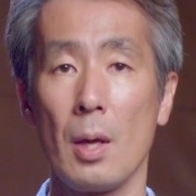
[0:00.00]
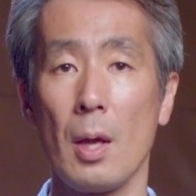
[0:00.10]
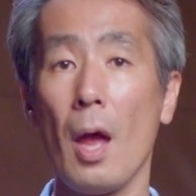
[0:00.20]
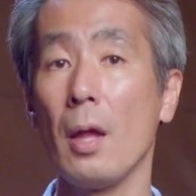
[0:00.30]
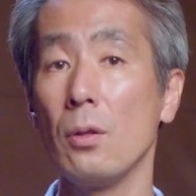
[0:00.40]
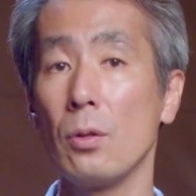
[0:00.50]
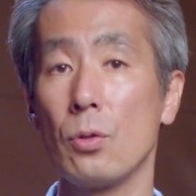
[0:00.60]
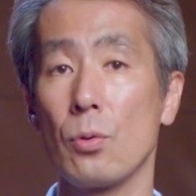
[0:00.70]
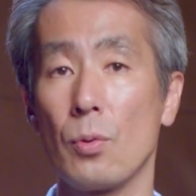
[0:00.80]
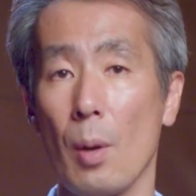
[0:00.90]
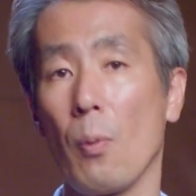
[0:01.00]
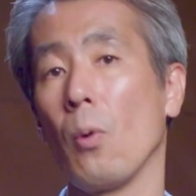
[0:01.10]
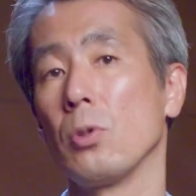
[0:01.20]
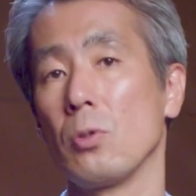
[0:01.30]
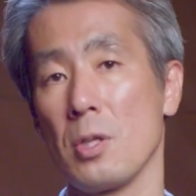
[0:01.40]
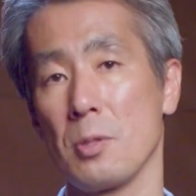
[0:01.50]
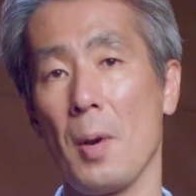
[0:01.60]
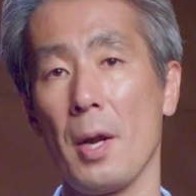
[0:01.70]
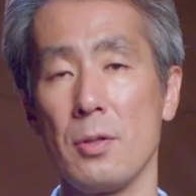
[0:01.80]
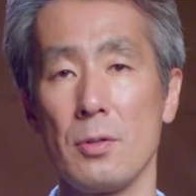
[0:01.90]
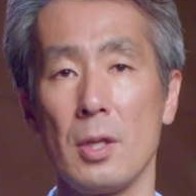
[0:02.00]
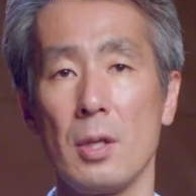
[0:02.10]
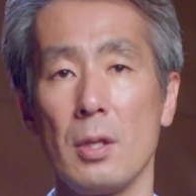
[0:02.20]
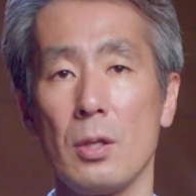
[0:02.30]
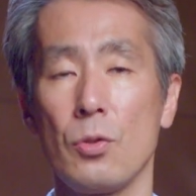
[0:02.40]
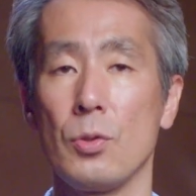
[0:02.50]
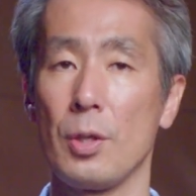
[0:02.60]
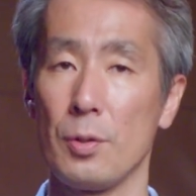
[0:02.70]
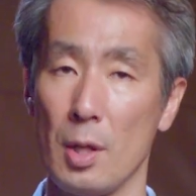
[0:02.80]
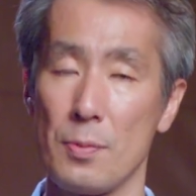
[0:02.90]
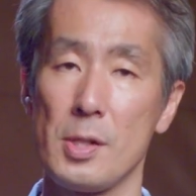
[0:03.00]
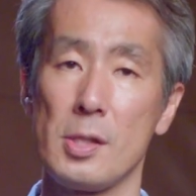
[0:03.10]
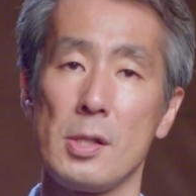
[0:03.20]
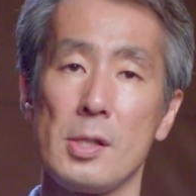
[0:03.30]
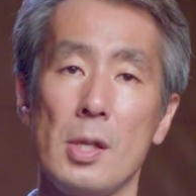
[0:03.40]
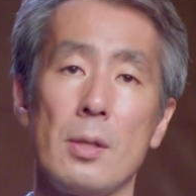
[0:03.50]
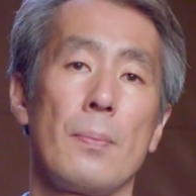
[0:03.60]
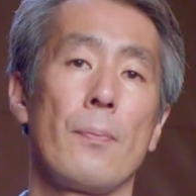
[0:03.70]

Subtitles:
and to report transparently to the UNFCCC.